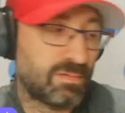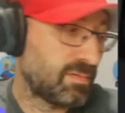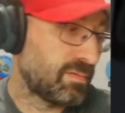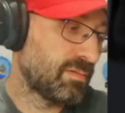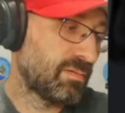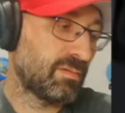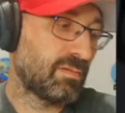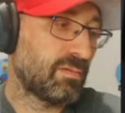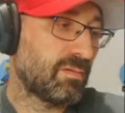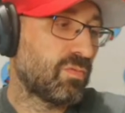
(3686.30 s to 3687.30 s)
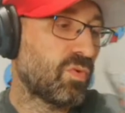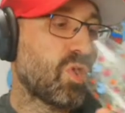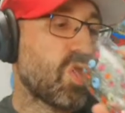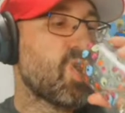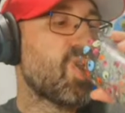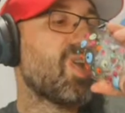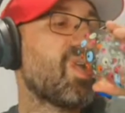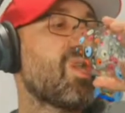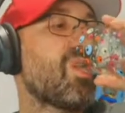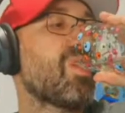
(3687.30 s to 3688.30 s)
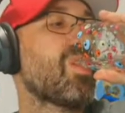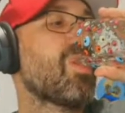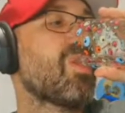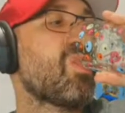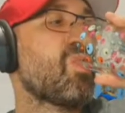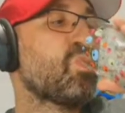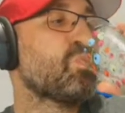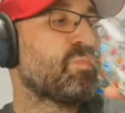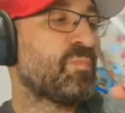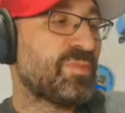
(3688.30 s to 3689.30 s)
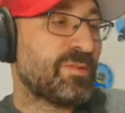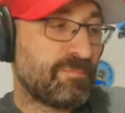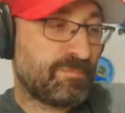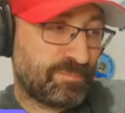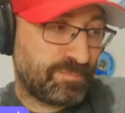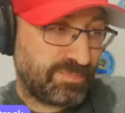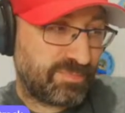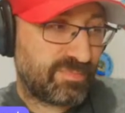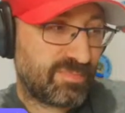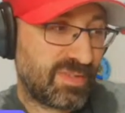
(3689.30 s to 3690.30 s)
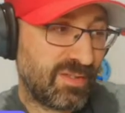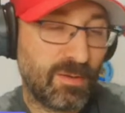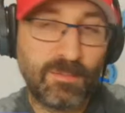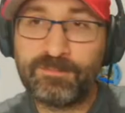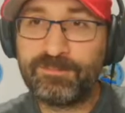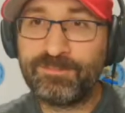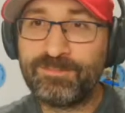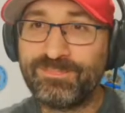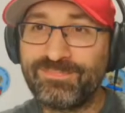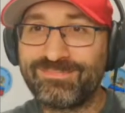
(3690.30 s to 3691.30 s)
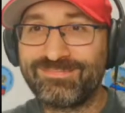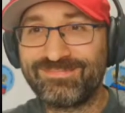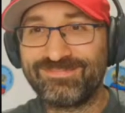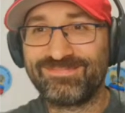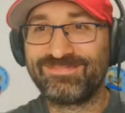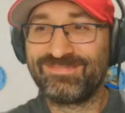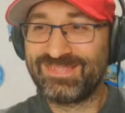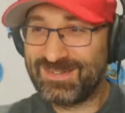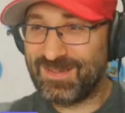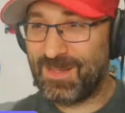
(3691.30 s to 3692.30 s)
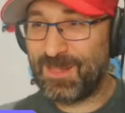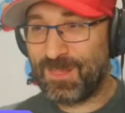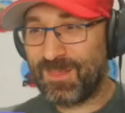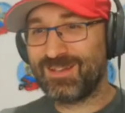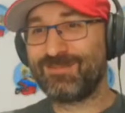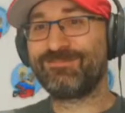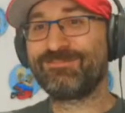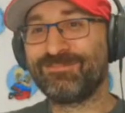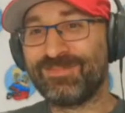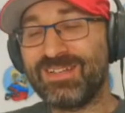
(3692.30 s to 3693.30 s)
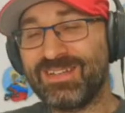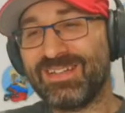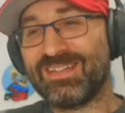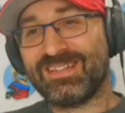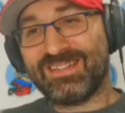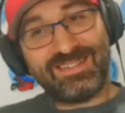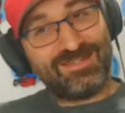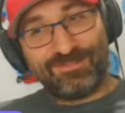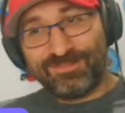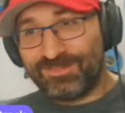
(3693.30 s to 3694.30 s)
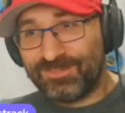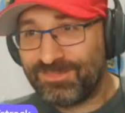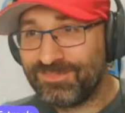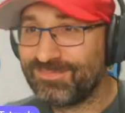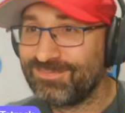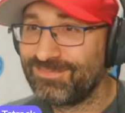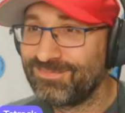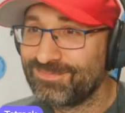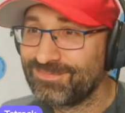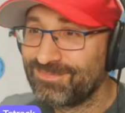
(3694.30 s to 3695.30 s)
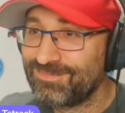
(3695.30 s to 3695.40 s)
Yeah, it's when you're doing this, when you're not streaming, it's easier to plan it out a little bit sometimes and just be like, maybe I'll just reach here.